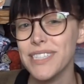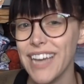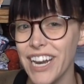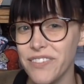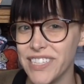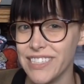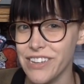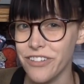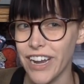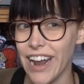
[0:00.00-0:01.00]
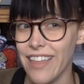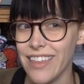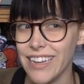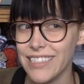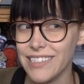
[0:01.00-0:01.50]
one's kind of a secret. I
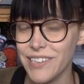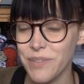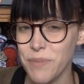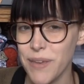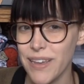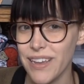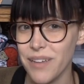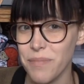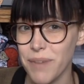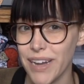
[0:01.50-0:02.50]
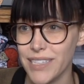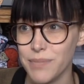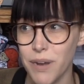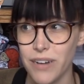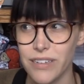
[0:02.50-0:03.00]
think it's going to be my
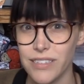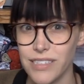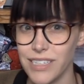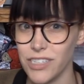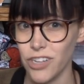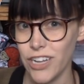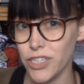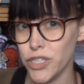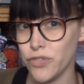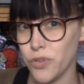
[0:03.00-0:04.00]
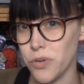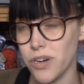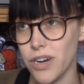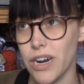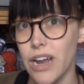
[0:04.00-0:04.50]
smalls exchange
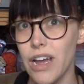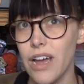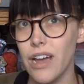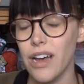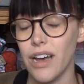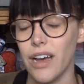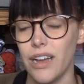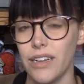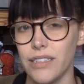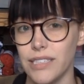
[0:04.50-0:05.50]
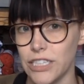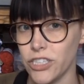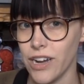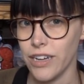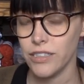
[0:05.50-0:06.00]
for
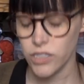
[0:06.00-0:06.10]
StitchCon,